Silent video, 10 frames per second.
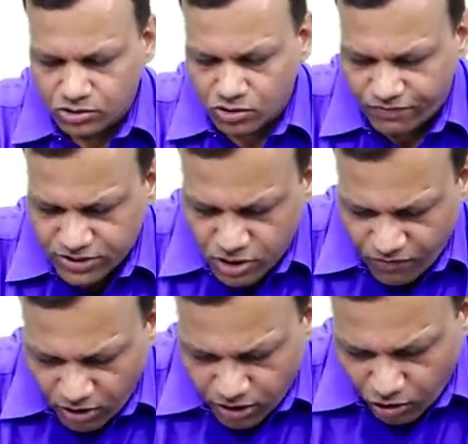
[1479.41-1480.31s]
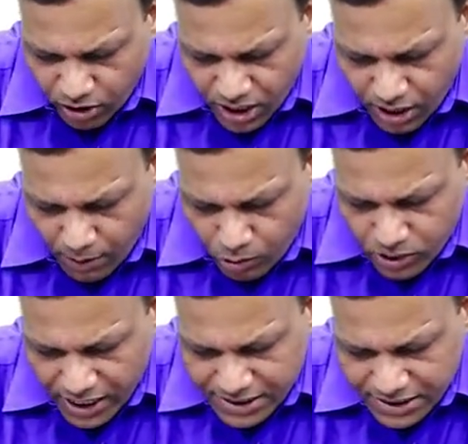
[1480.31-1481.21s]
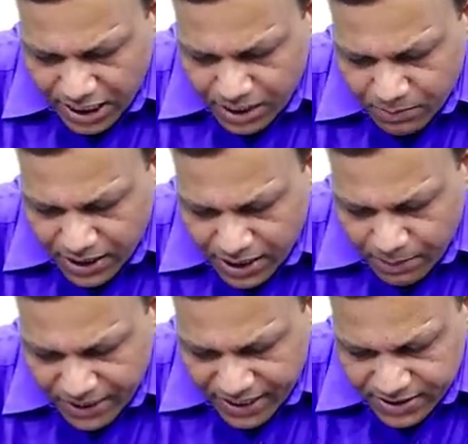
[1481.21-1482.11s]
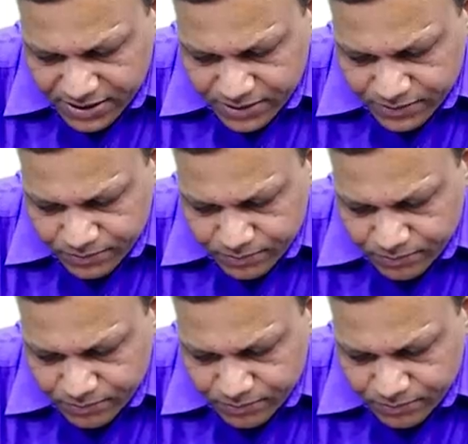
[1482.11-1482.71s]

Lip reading: So first of all, talking about enzyme inhibitors.